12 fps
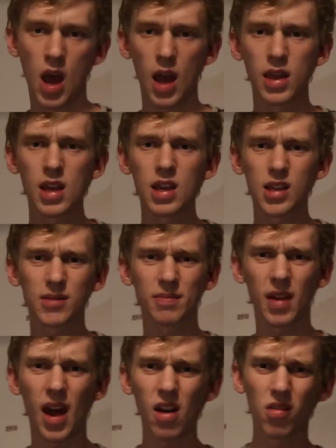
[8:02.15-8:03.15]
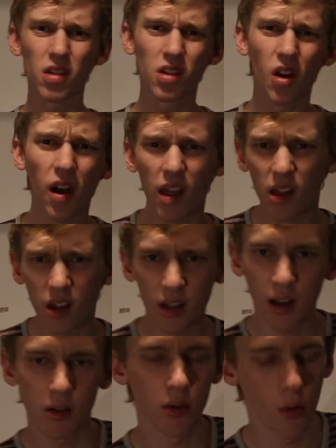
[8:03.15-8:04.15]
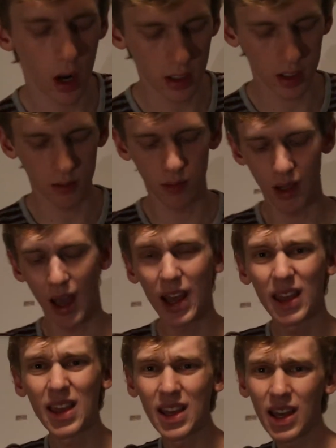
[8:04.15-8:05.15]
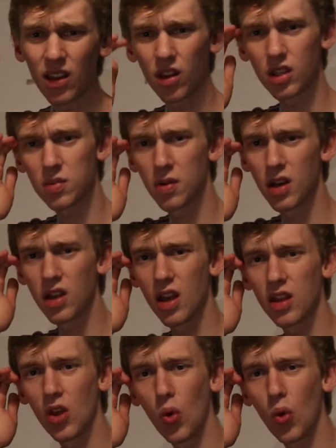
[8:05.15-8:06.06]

I don't really know how that looked, I wasn't watching, but I think it looks pretty good.